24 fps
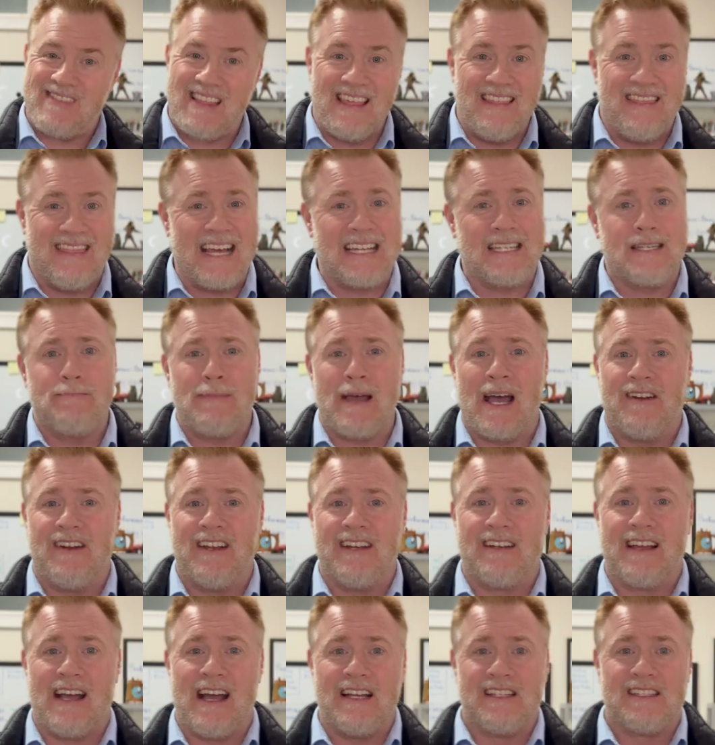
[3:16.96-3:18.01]
That's about
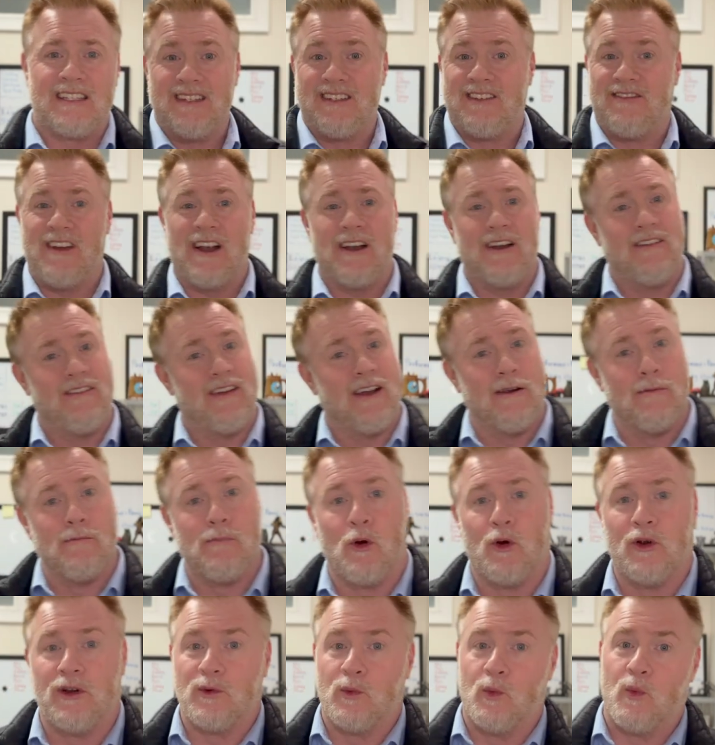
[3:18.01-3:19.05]
it, guys. It's very, very
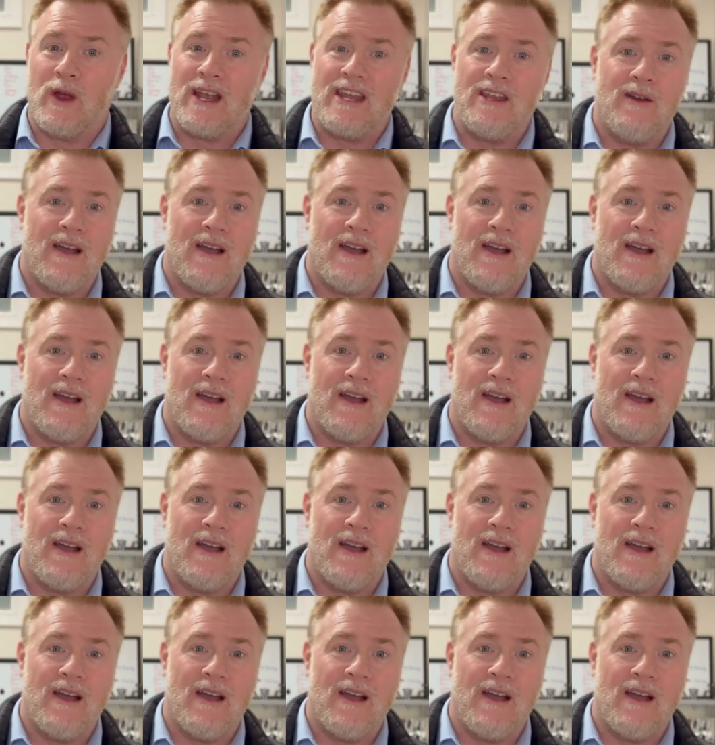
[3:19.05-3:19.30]
important when